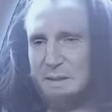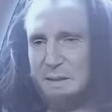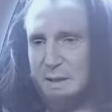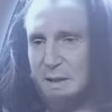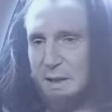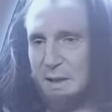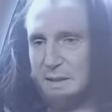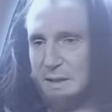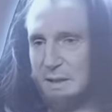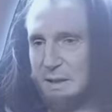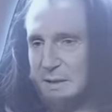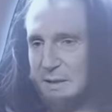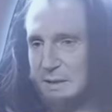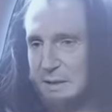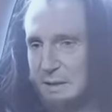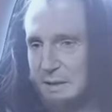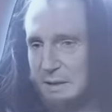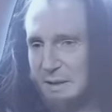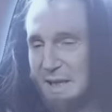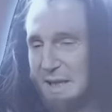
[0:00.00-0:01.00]
you got
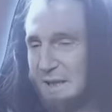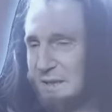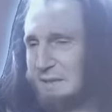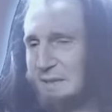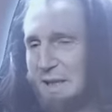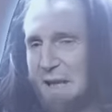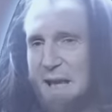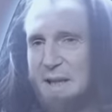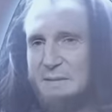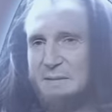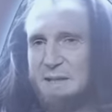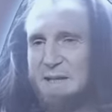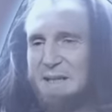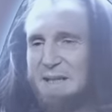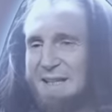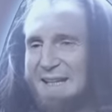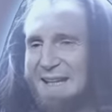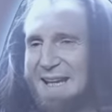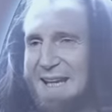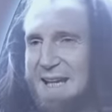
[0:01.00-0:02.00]
this. He doesn't have
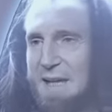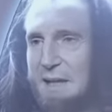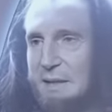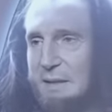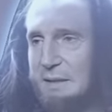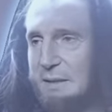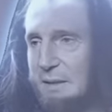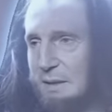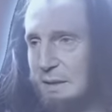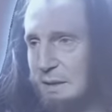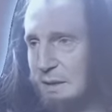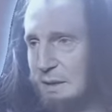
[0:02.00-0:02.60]
any legs.